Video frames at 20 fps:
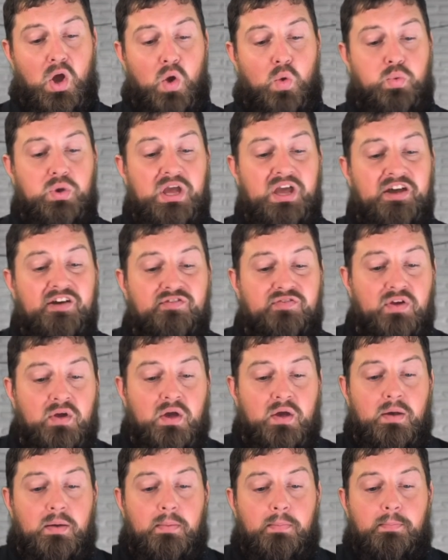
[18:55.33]
We have
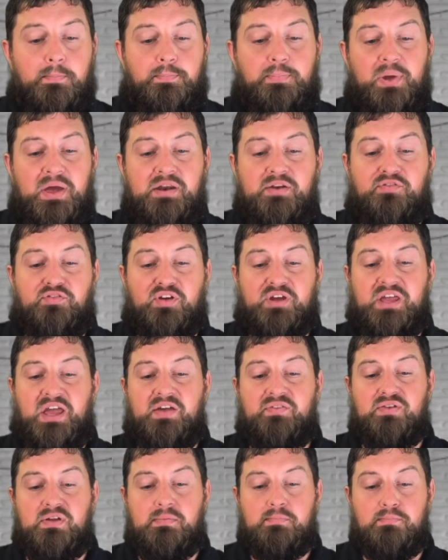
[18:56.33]
been
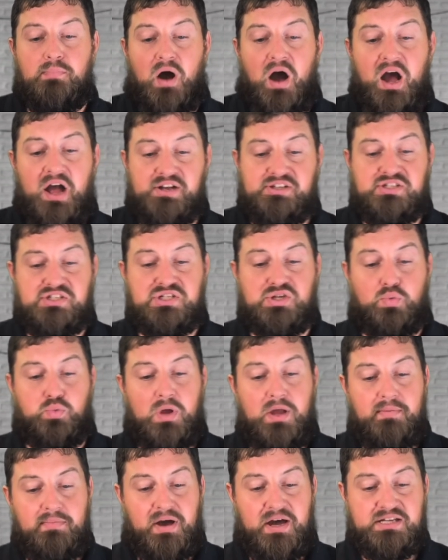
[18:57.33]
forgiven much, so
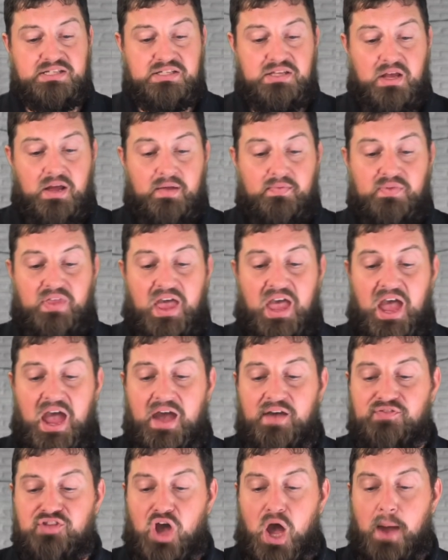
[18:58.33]
we must
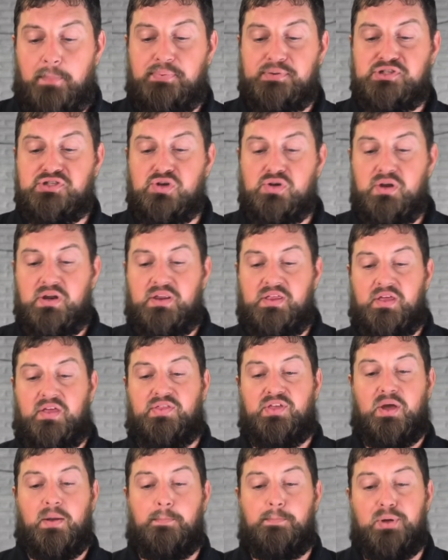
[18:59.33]
have the opportunity,
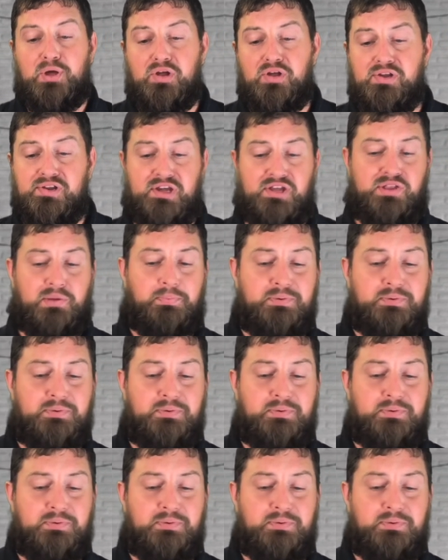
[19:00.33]
the ability, the